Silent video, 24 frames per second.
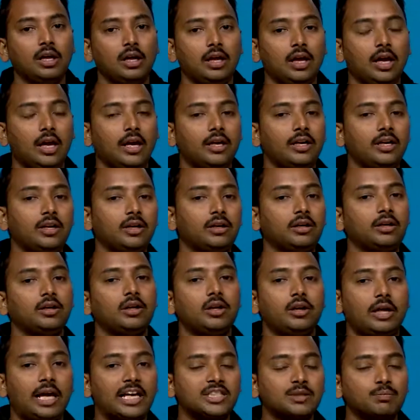and
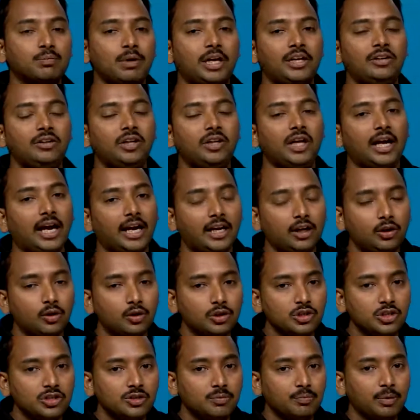explain the
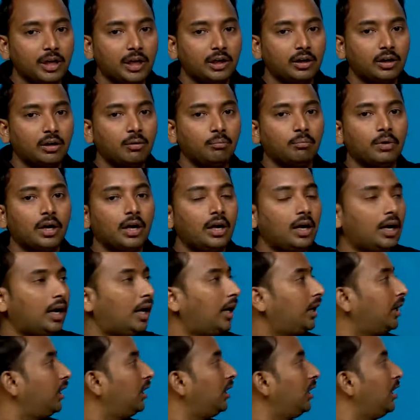hydrogen spectrum, and
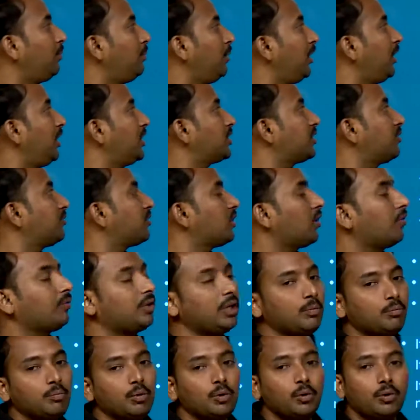limitations of the
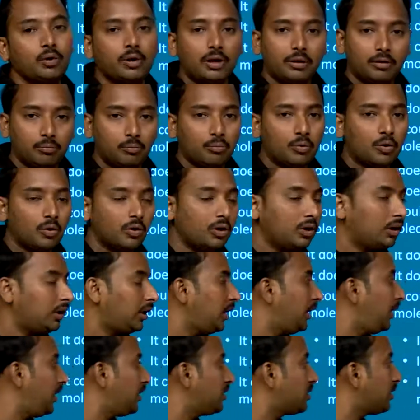Bohr model
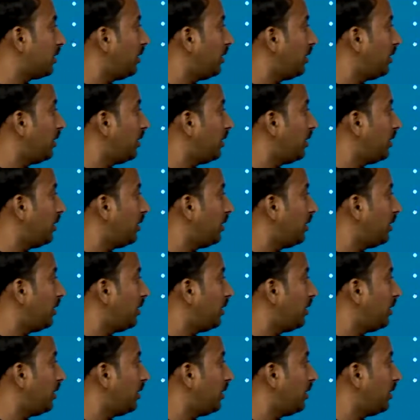is,